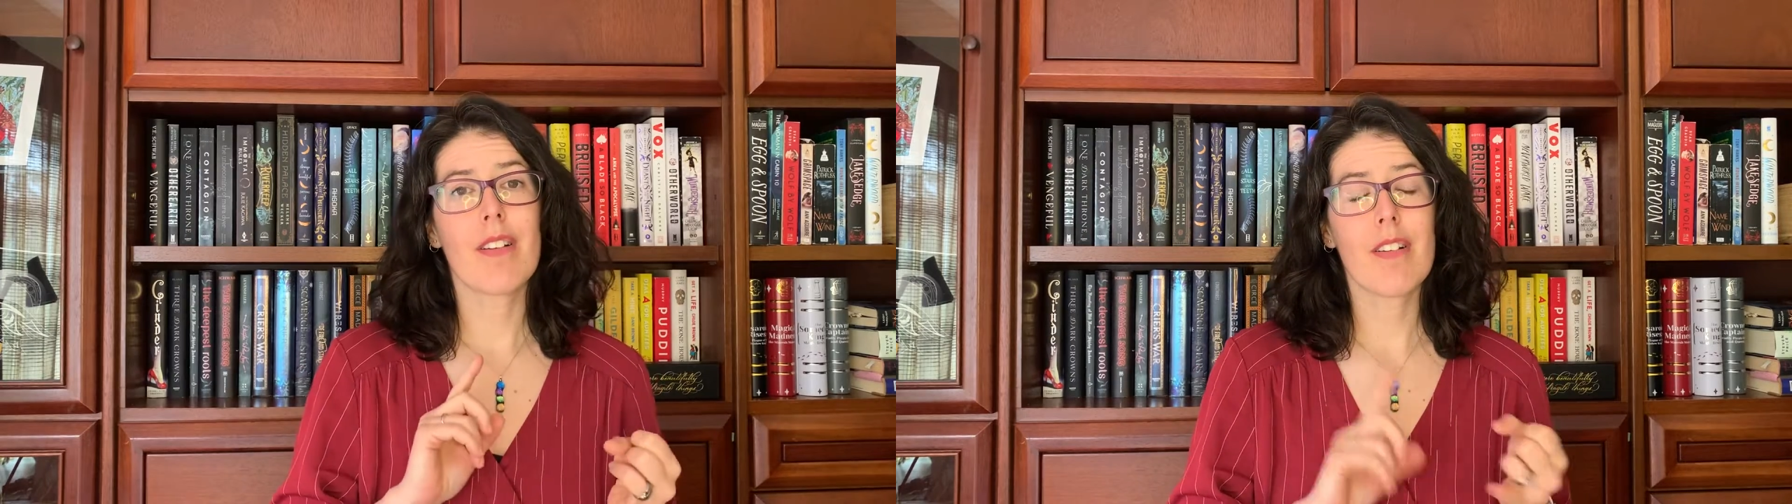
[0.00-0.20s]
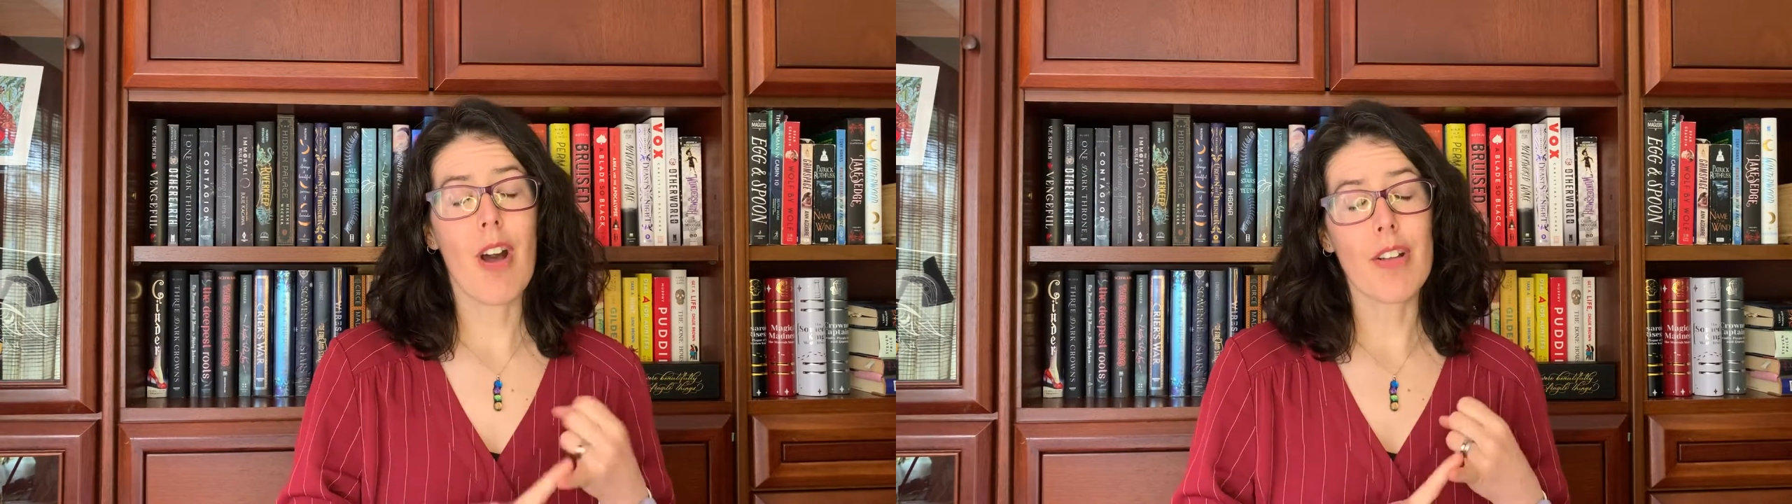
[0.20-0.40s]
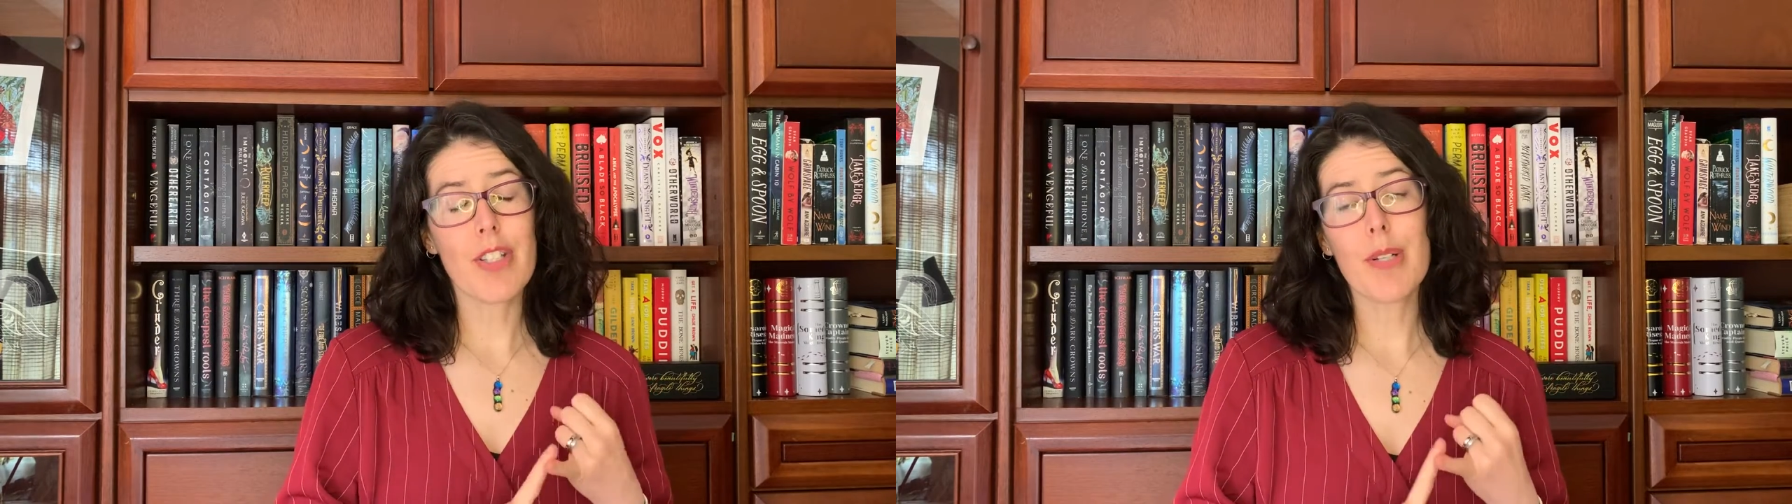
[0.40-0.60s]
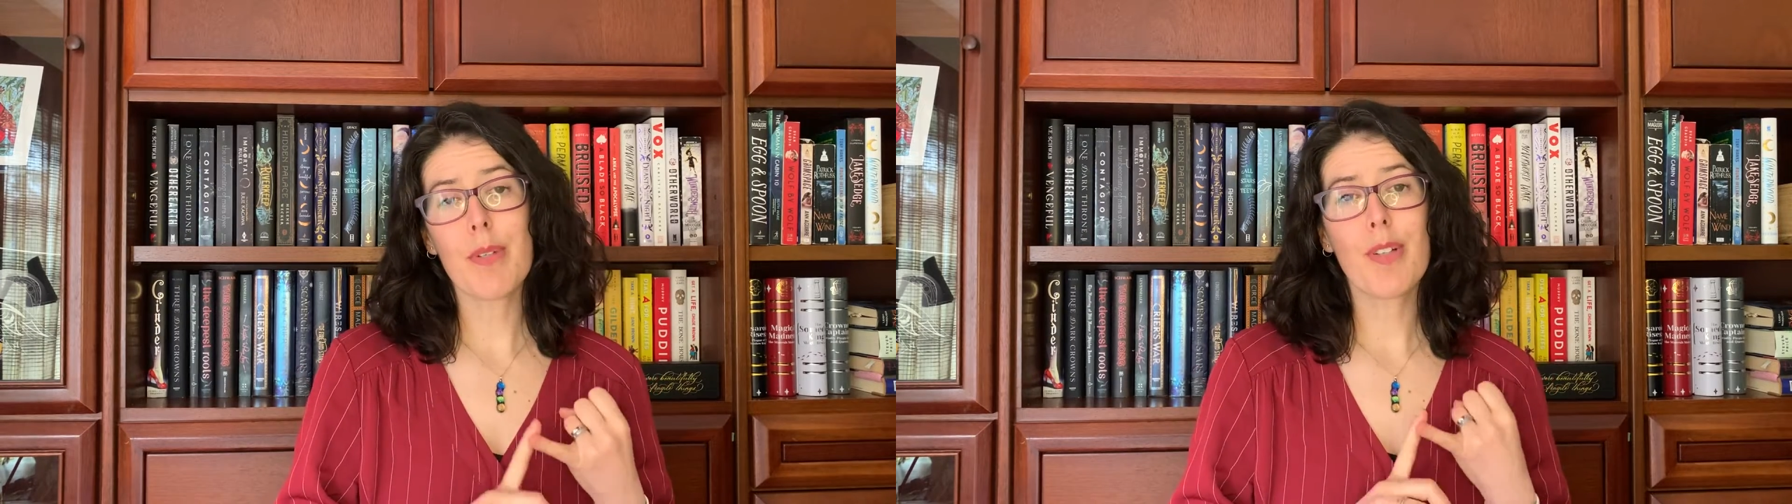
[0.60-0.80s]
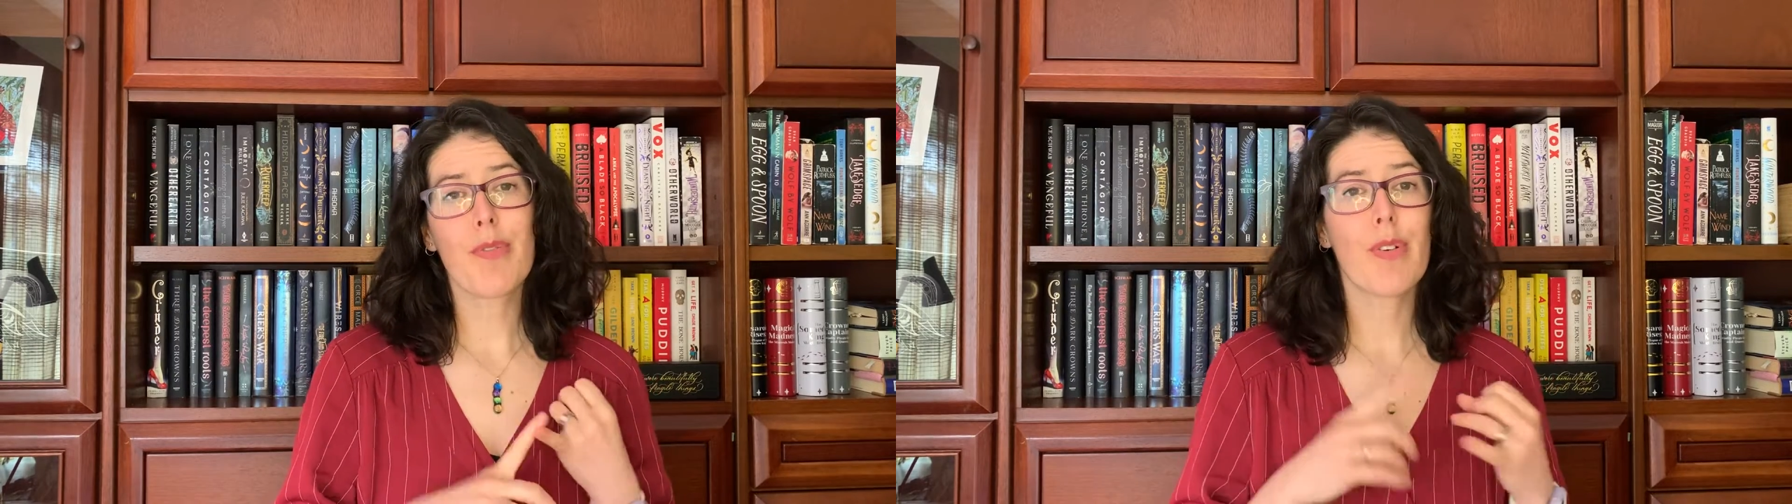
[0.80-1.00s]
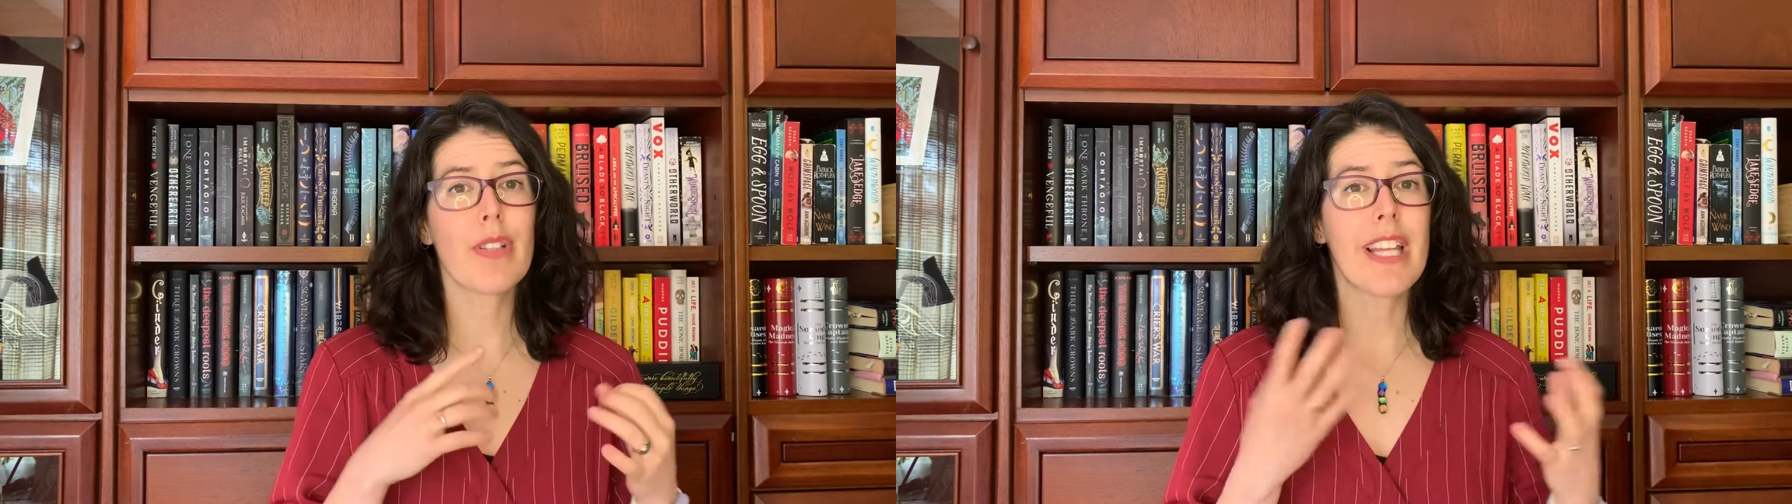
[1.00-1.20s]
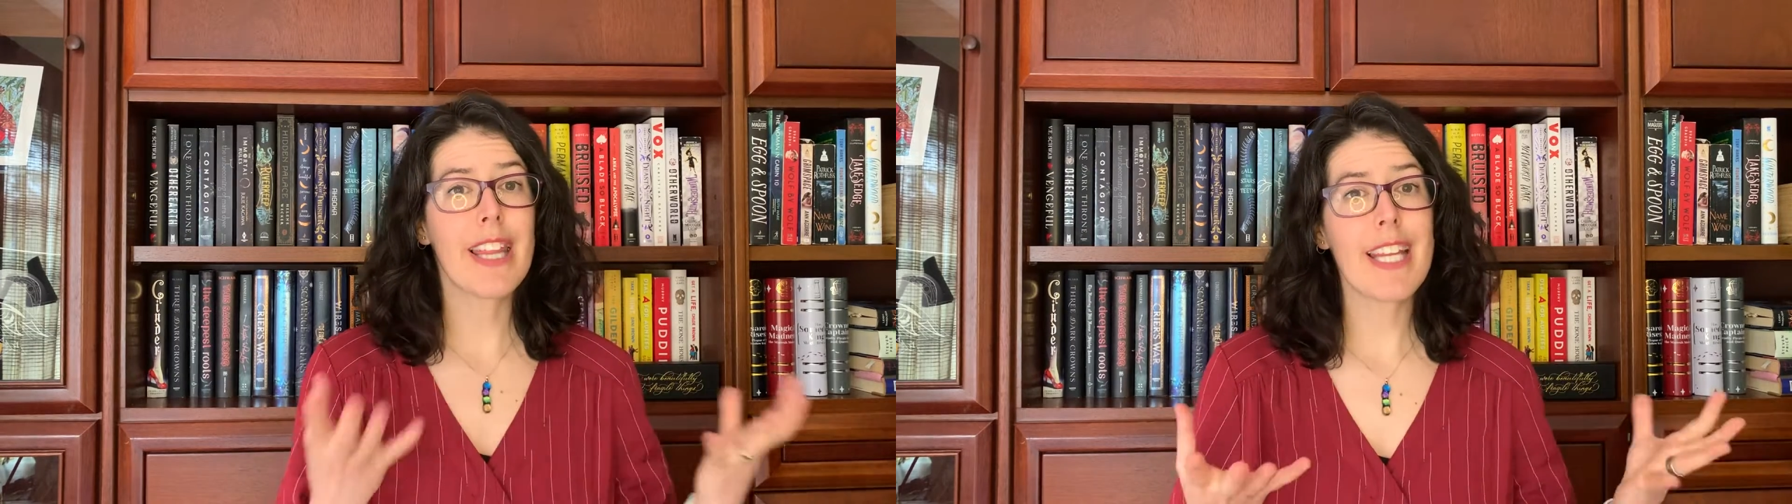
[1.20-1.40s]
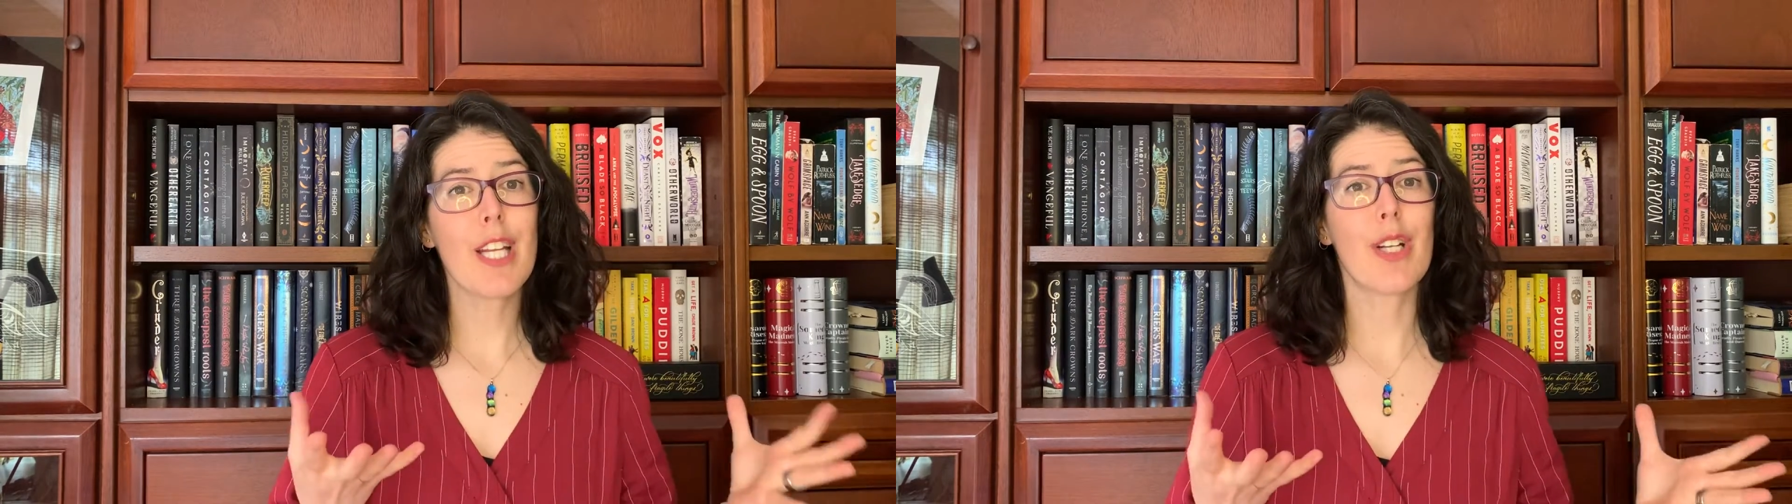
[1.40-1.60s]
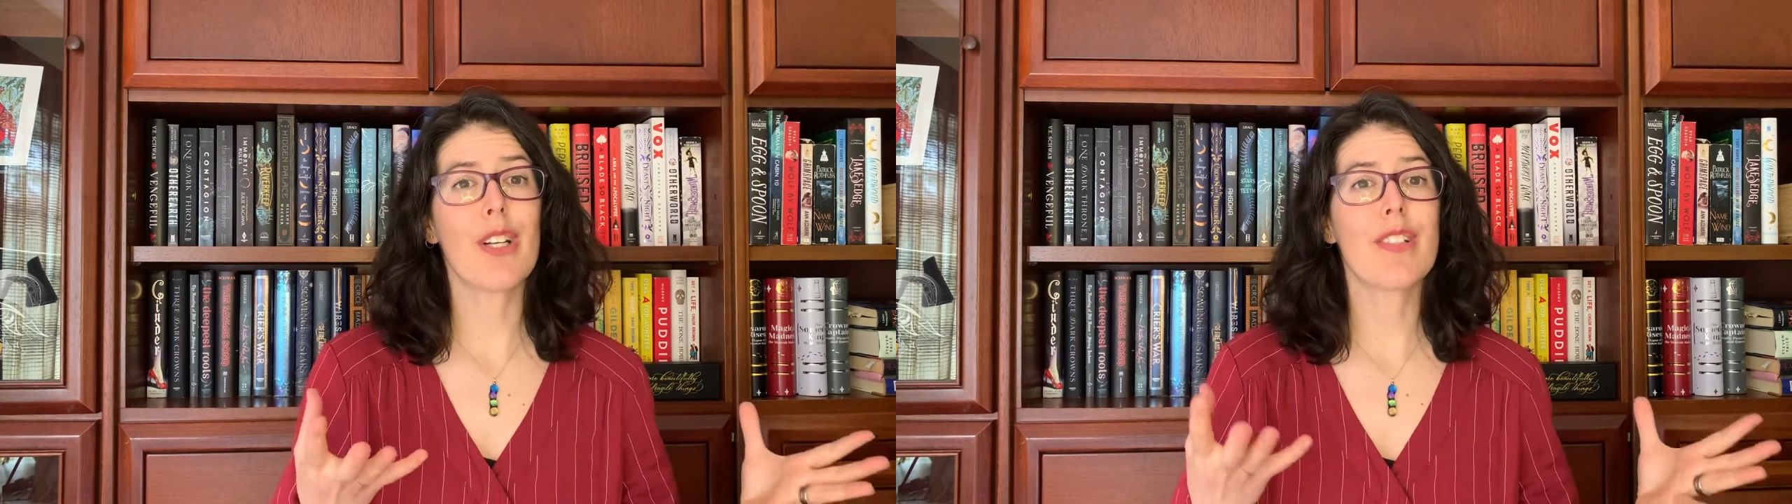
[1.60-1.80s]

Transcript: costumer for the theater.